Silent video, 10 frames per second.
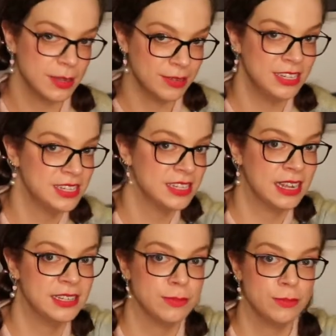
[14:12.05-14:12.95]
I want to
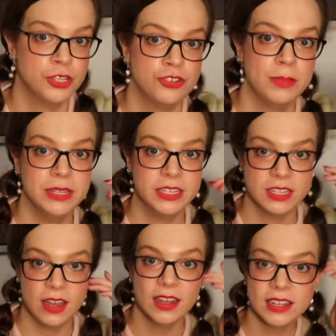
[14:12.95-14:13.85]
design some stripy
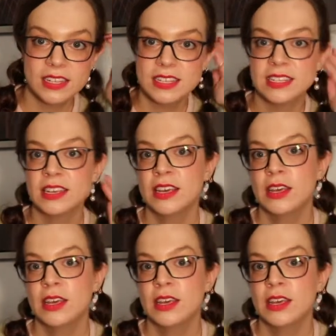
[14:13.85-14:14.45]
socks